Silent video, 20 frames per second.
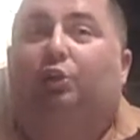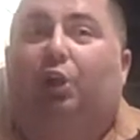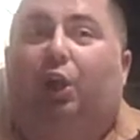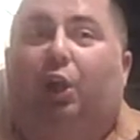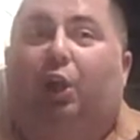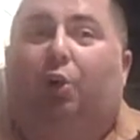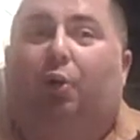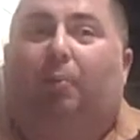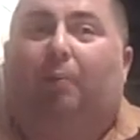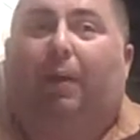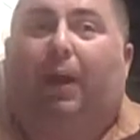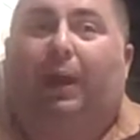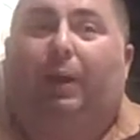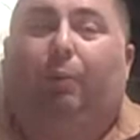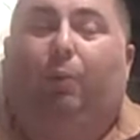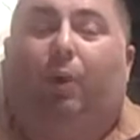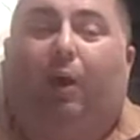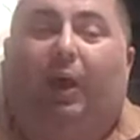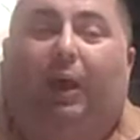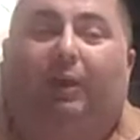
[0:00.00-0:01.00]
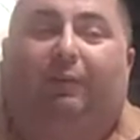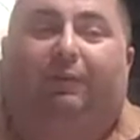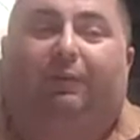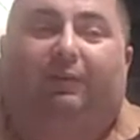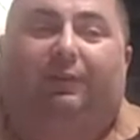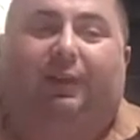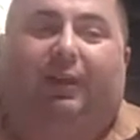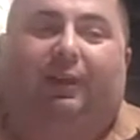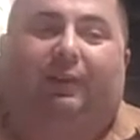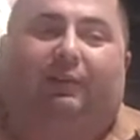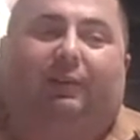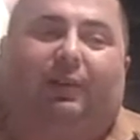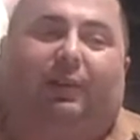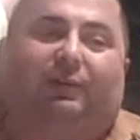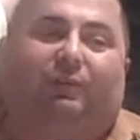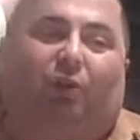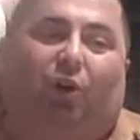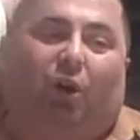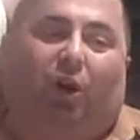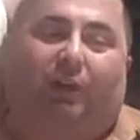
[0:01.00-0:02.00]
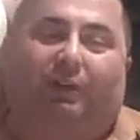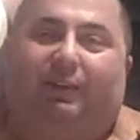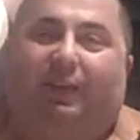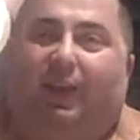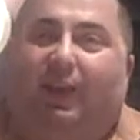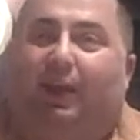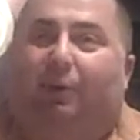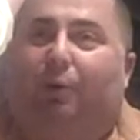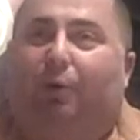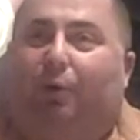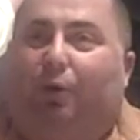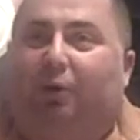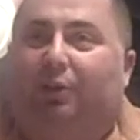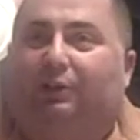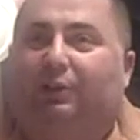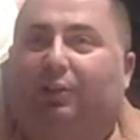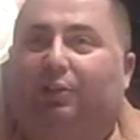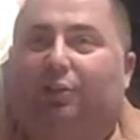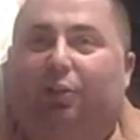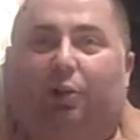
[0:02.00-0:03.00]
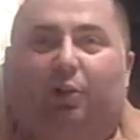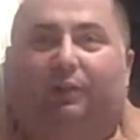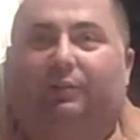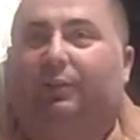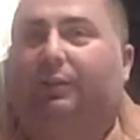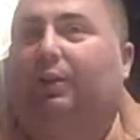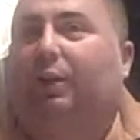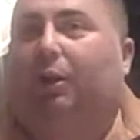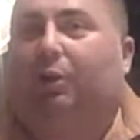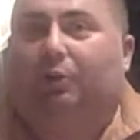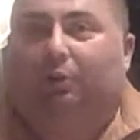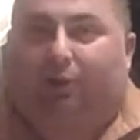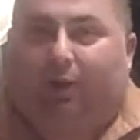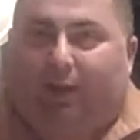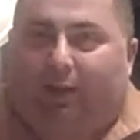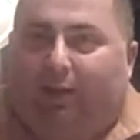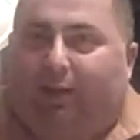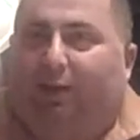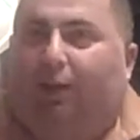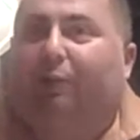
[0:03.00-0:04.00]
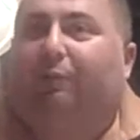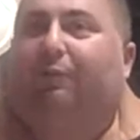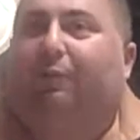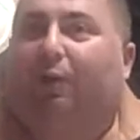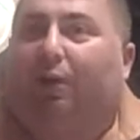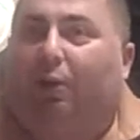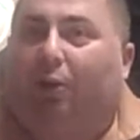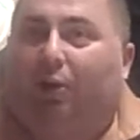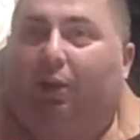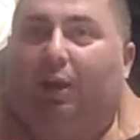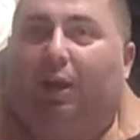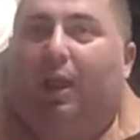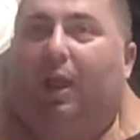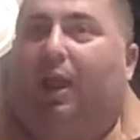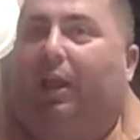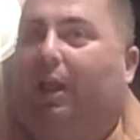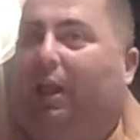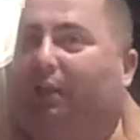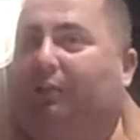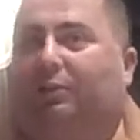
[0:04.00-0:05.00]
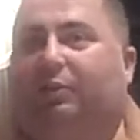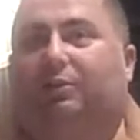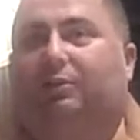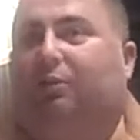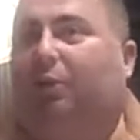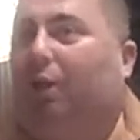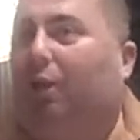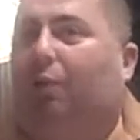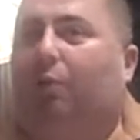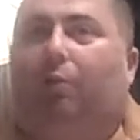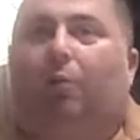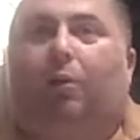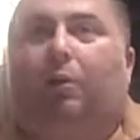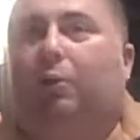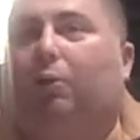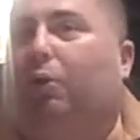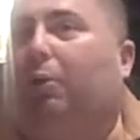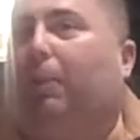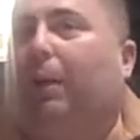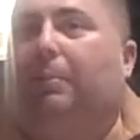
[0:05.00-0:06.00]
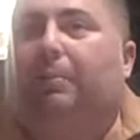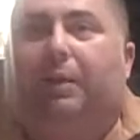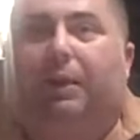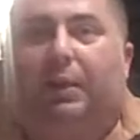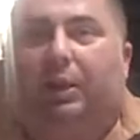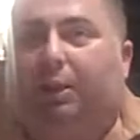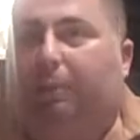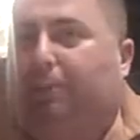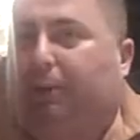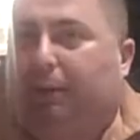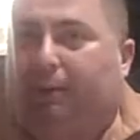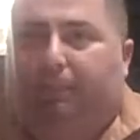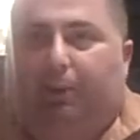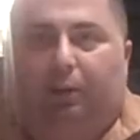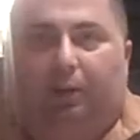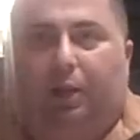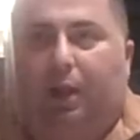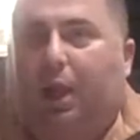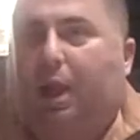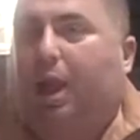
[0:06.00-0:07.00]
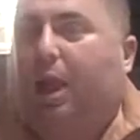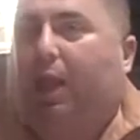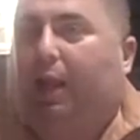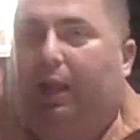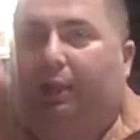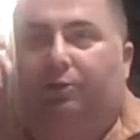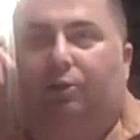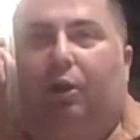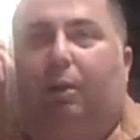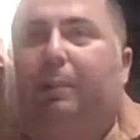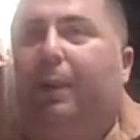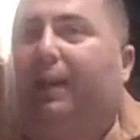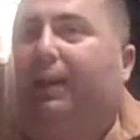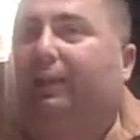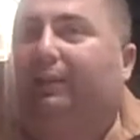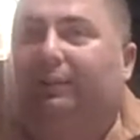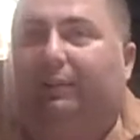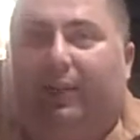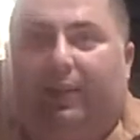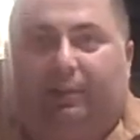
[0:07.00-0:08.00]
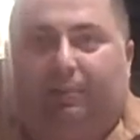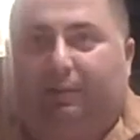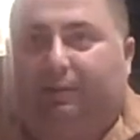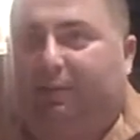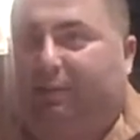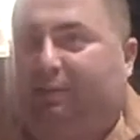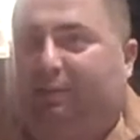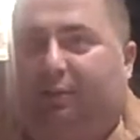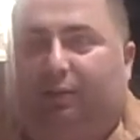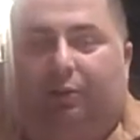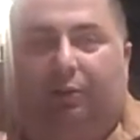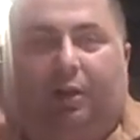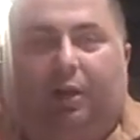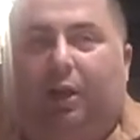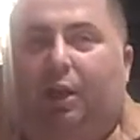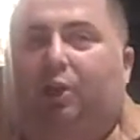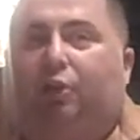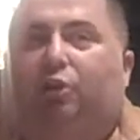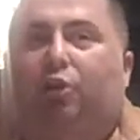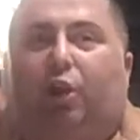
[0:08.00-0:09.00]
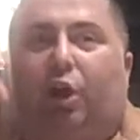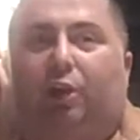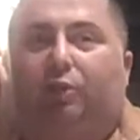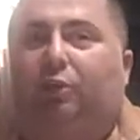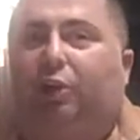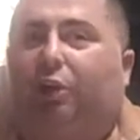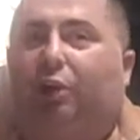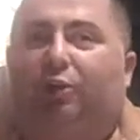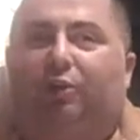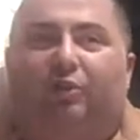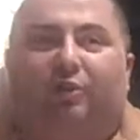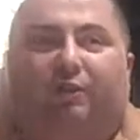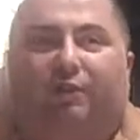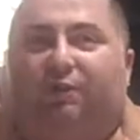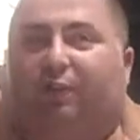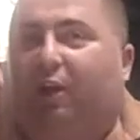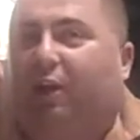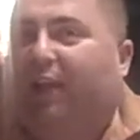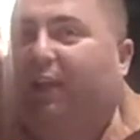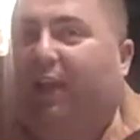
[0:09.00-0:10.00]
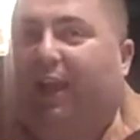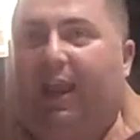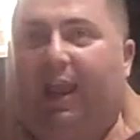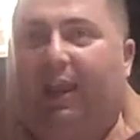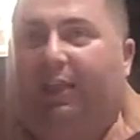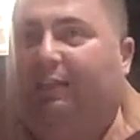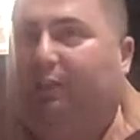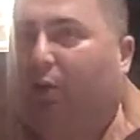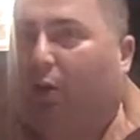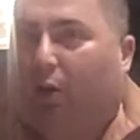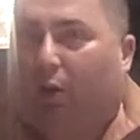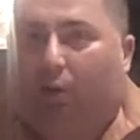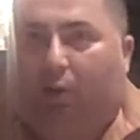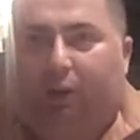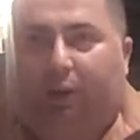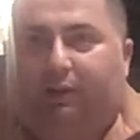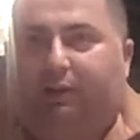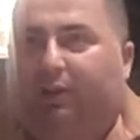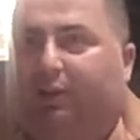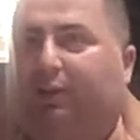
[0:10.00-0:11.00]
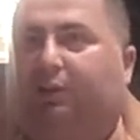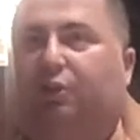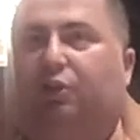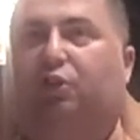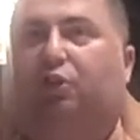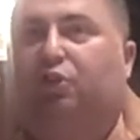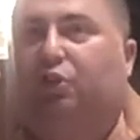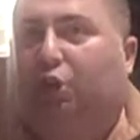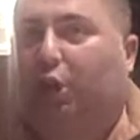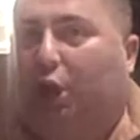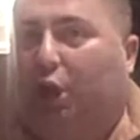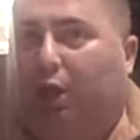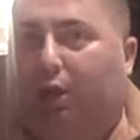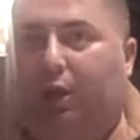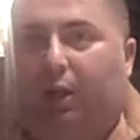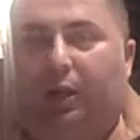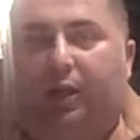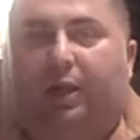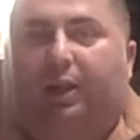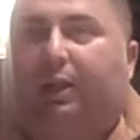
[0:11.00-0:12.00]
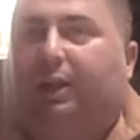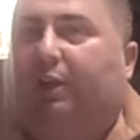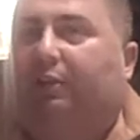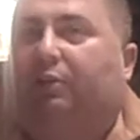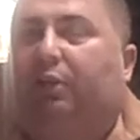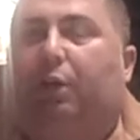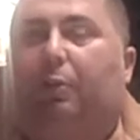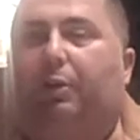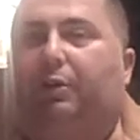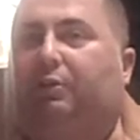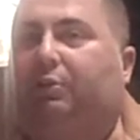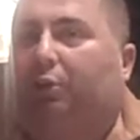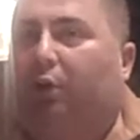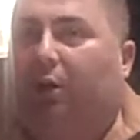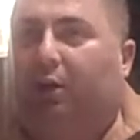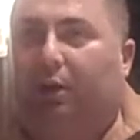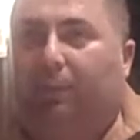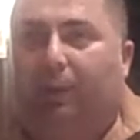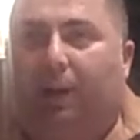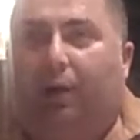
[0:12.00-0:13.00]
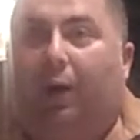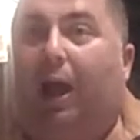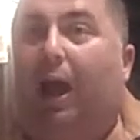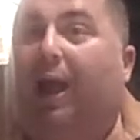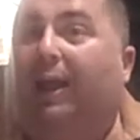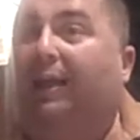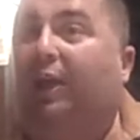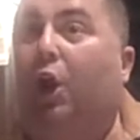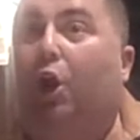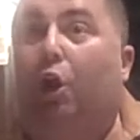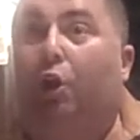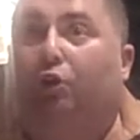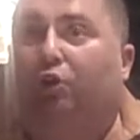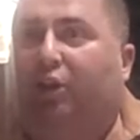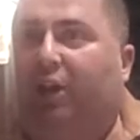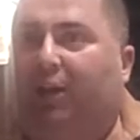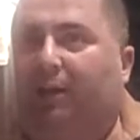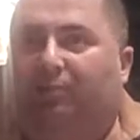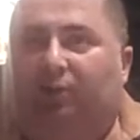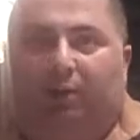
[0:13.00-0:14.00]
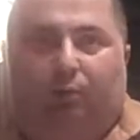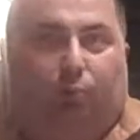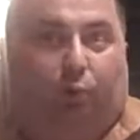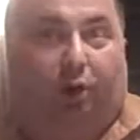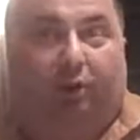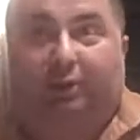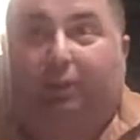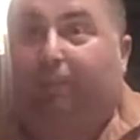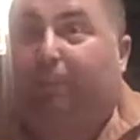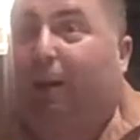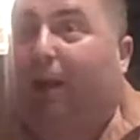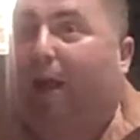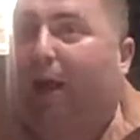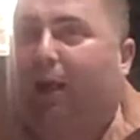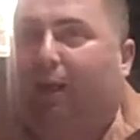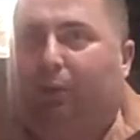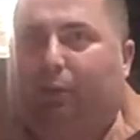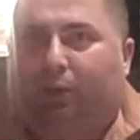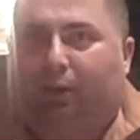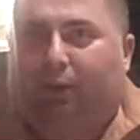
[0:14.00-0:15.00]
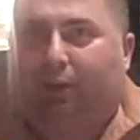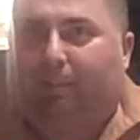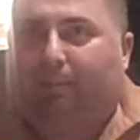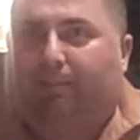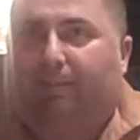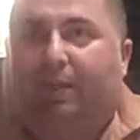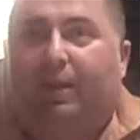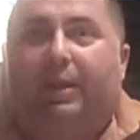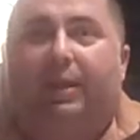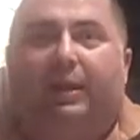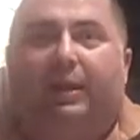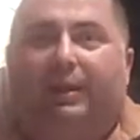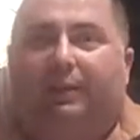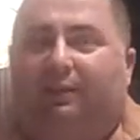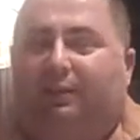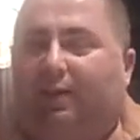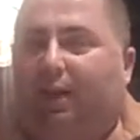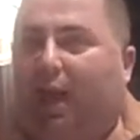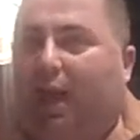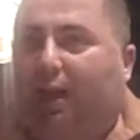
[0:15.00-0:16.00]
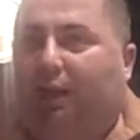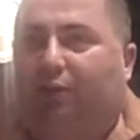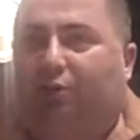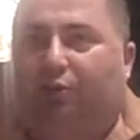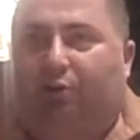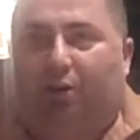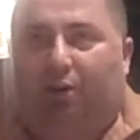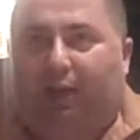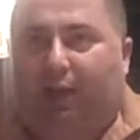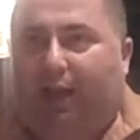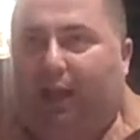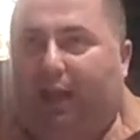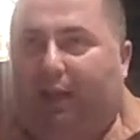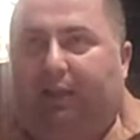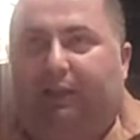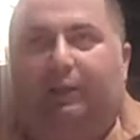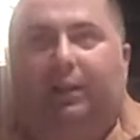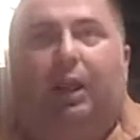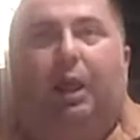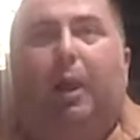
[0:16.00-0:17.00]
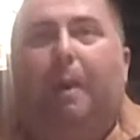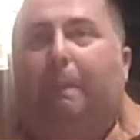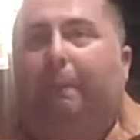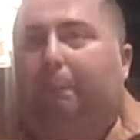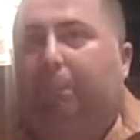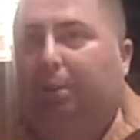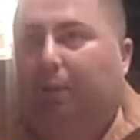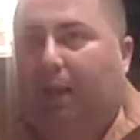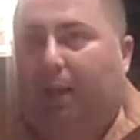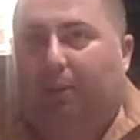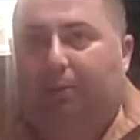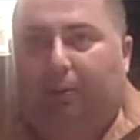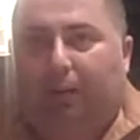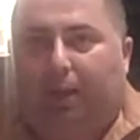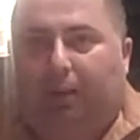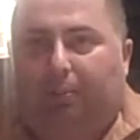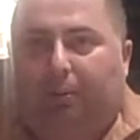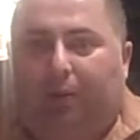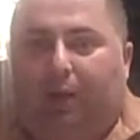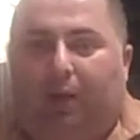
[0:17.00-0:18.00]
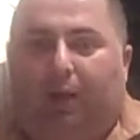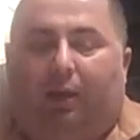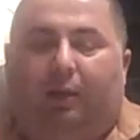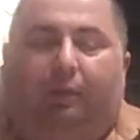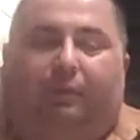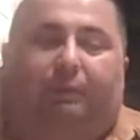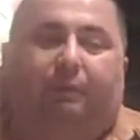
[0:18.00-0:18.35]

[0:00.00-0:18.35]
So my wife says, it's our day, we're going to see Joel. I said, no. So I get on the phone and I just start calling all my media people and I start making statements. I said, Charles Hirsch is a fucking asshole. I said, he's a jerk. He doesn't know what he's talking about. I know James. I worked the pile with him. He's not a drug addict. Blah, blah, blah.